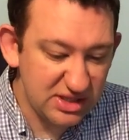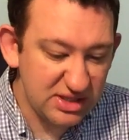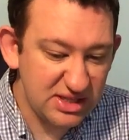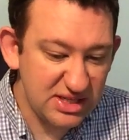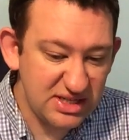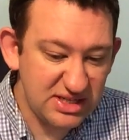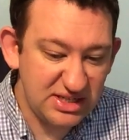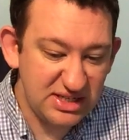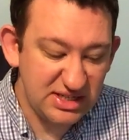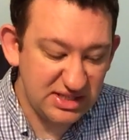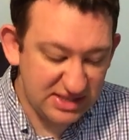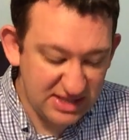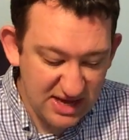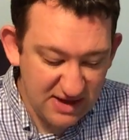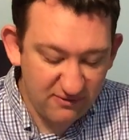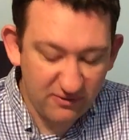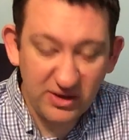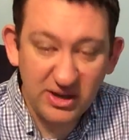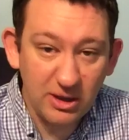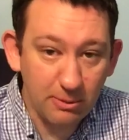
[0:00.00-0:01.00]
this is
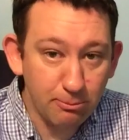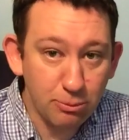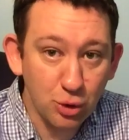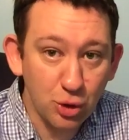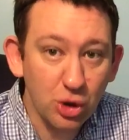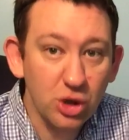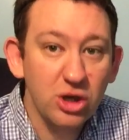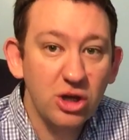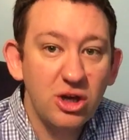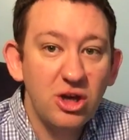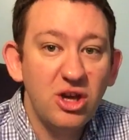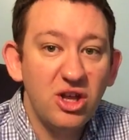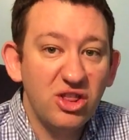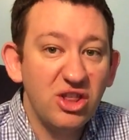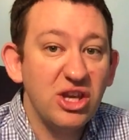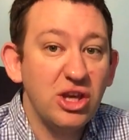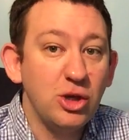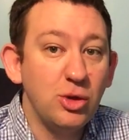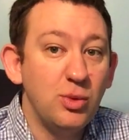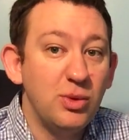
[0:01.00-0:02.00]
definitely a book
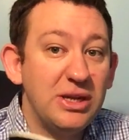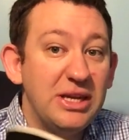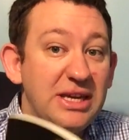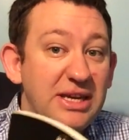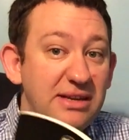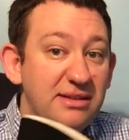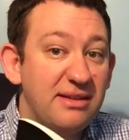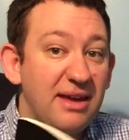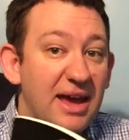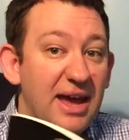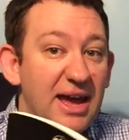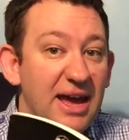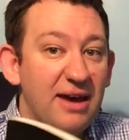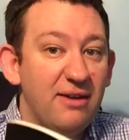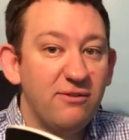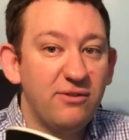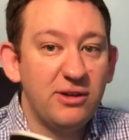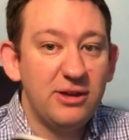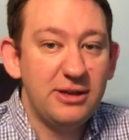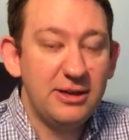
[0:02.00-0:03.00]
that you need to
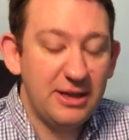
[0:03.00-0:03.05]
have.